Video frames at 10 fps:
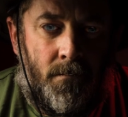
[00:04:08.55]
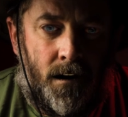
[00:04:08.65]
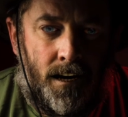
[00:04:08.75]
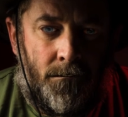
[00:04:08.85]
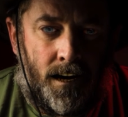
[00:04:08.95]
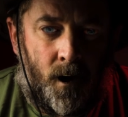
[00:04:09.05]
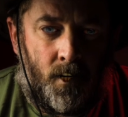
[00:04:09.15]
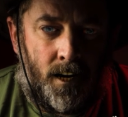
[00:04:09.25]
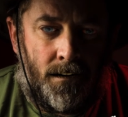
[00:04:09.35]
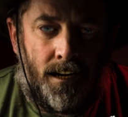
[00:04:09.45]

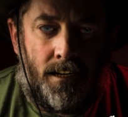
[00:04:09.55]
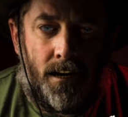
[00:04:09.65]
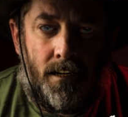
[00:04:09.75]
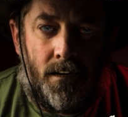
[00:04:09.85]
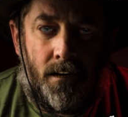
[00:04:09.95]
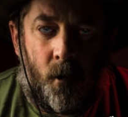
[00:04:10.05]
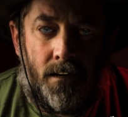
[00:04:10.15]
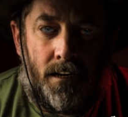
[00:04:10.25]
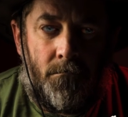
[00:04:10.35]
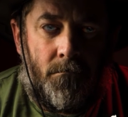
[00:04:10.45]
Abiogenesis is
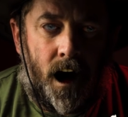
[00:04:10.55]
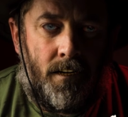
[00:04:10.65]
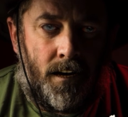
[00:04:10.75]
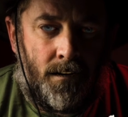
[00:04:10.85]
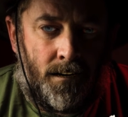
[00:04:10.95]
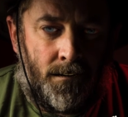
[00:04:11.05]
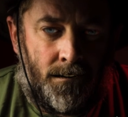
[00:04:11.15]
literally impossible,